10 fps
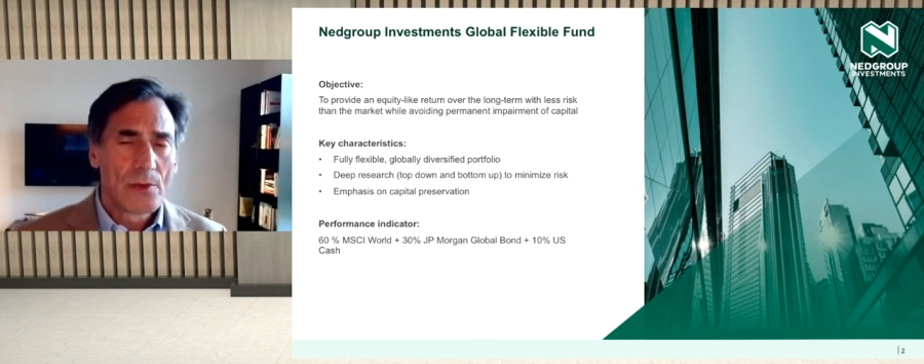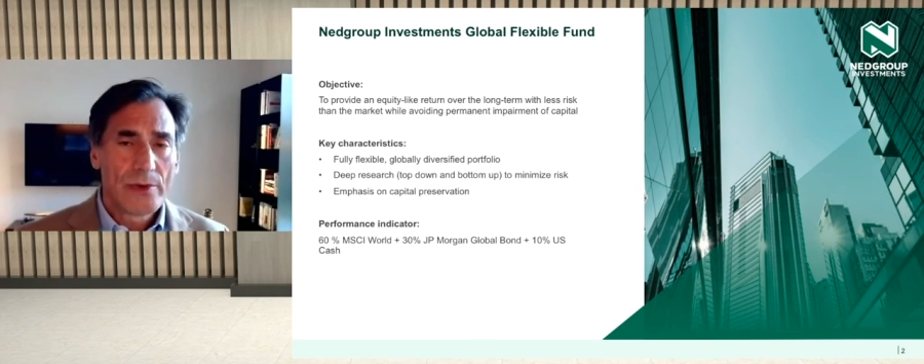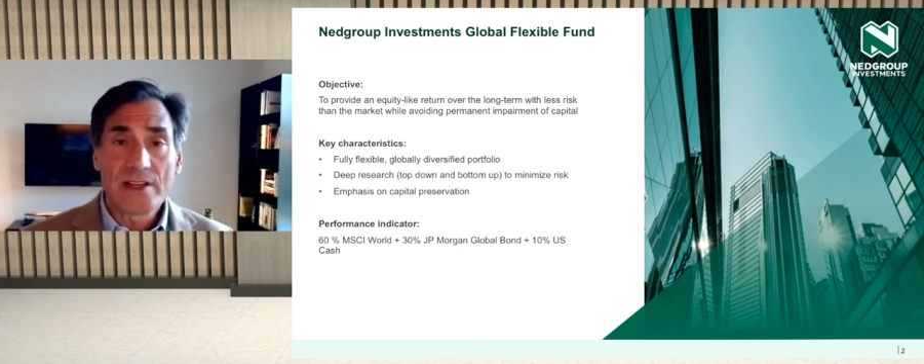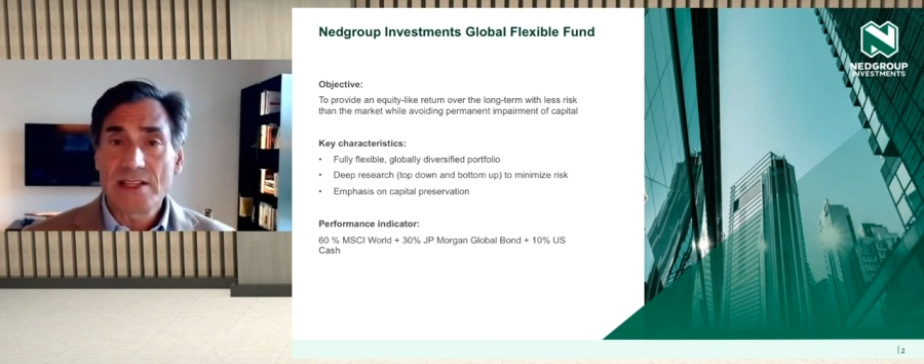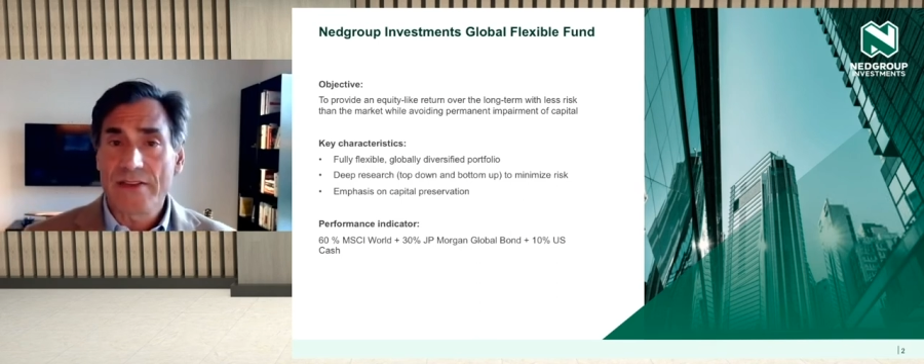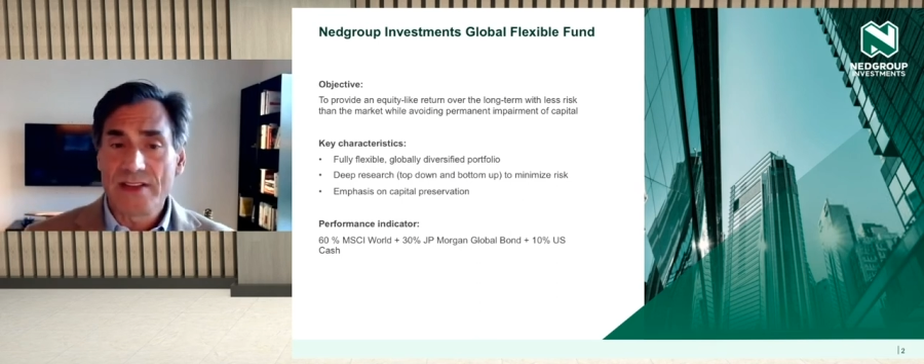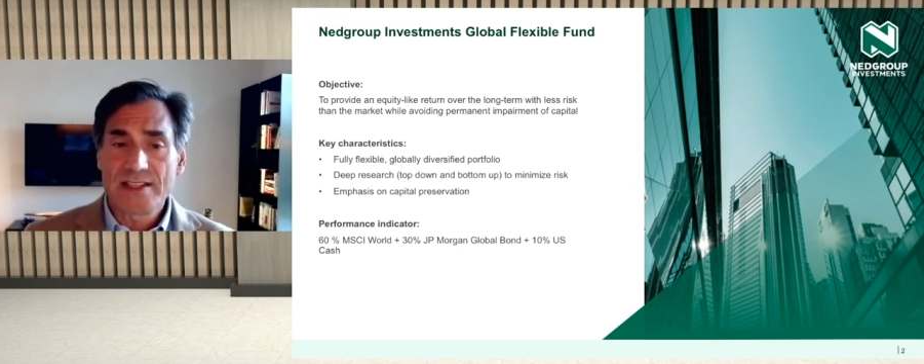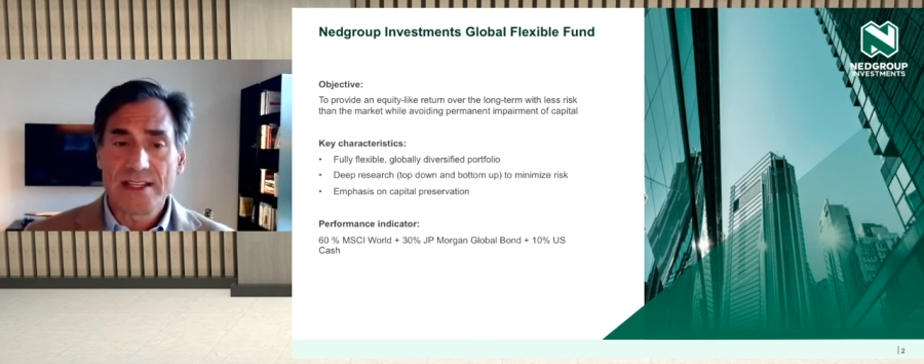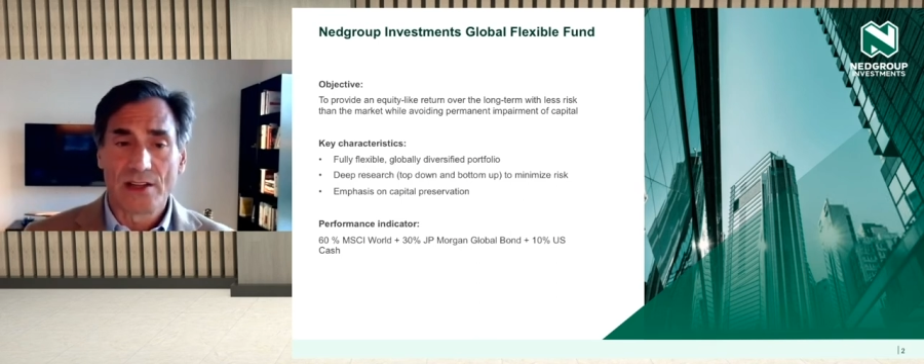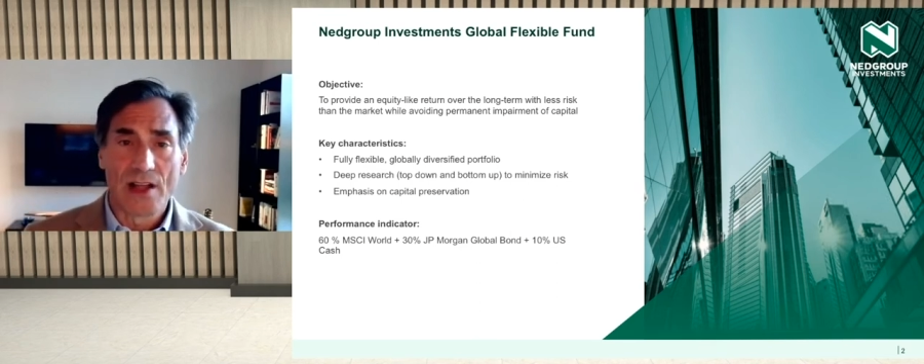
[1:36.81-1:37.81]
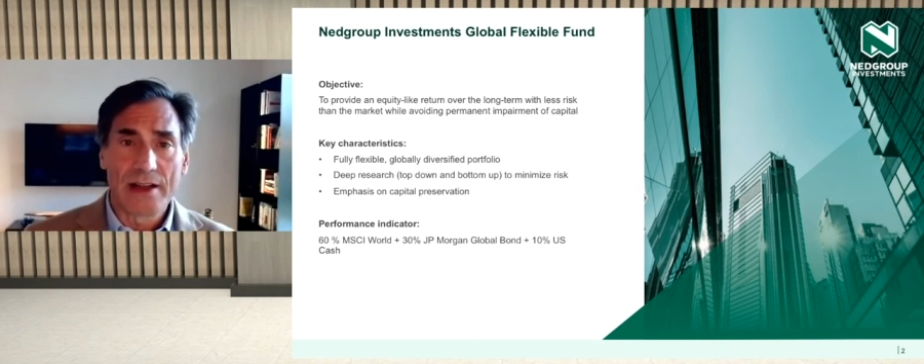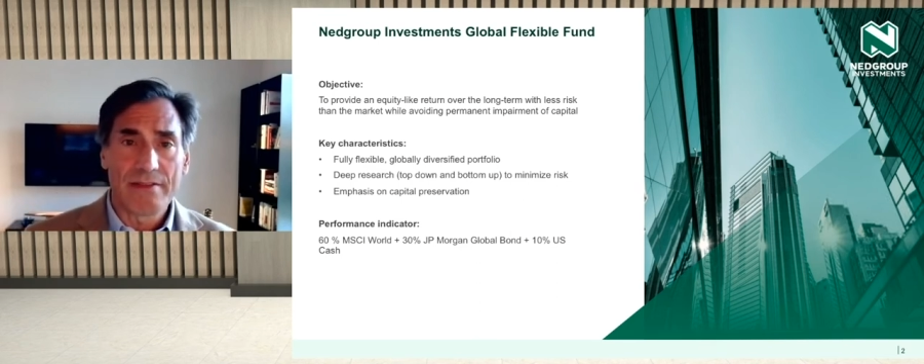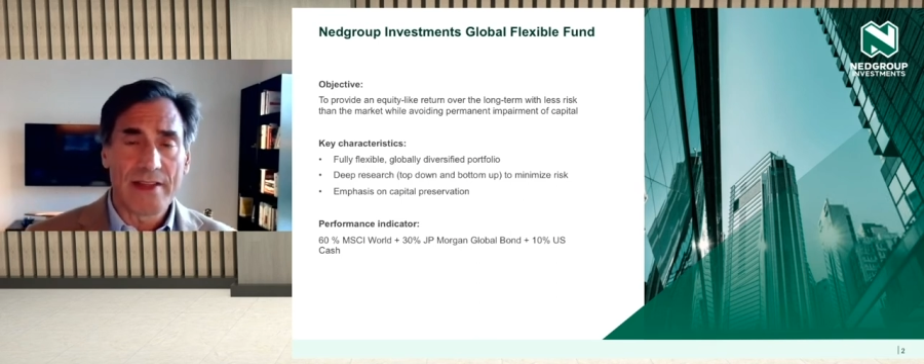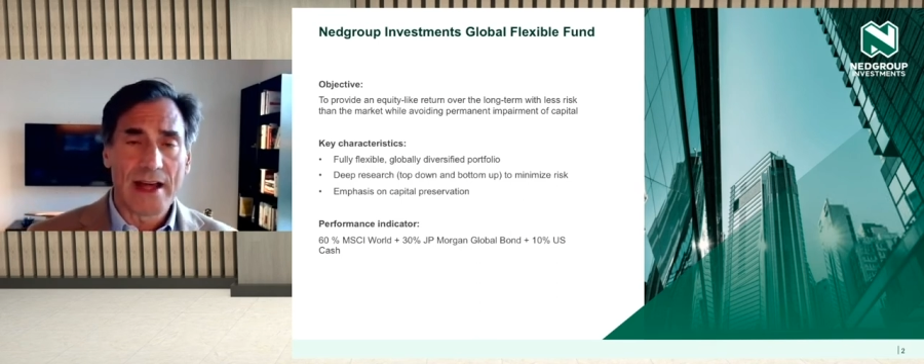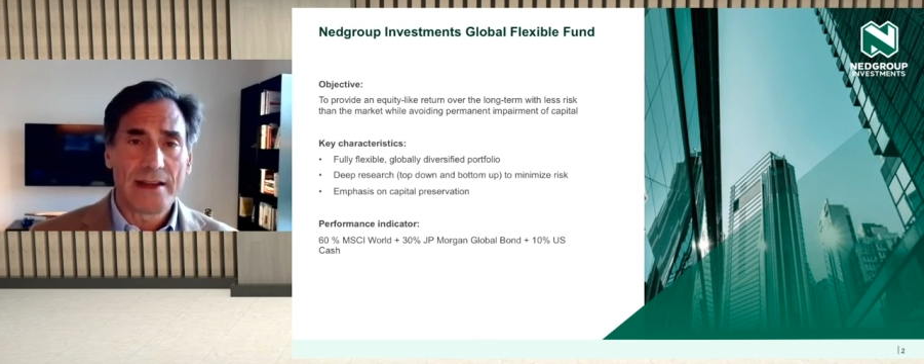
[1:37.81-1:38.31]
We just haven't seen a lot
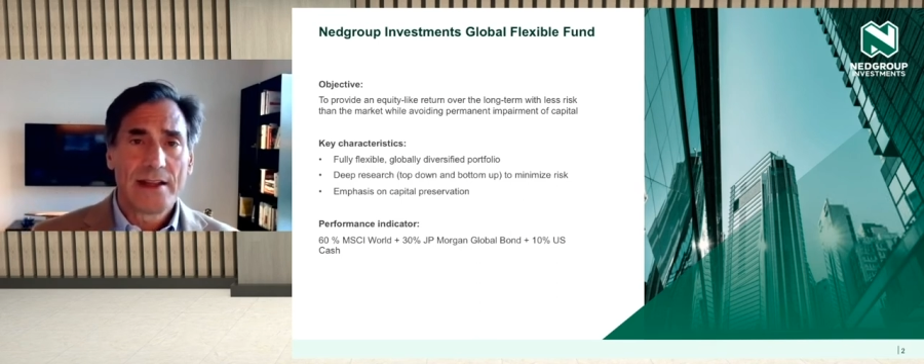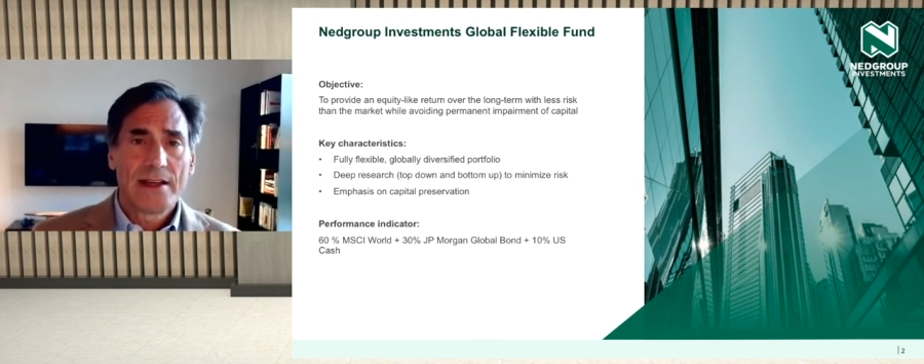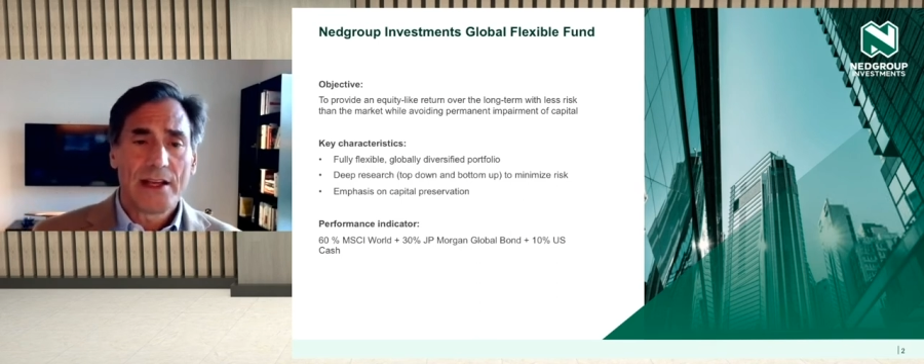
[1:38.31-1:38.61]
of that